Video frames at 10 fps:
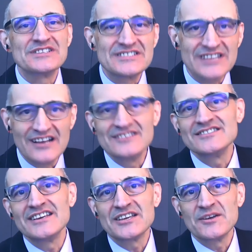sounds
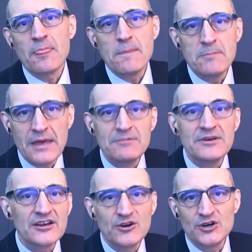like maybe
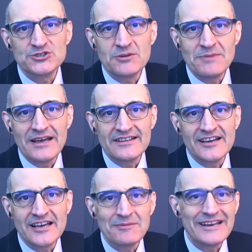I caught you at a bad time.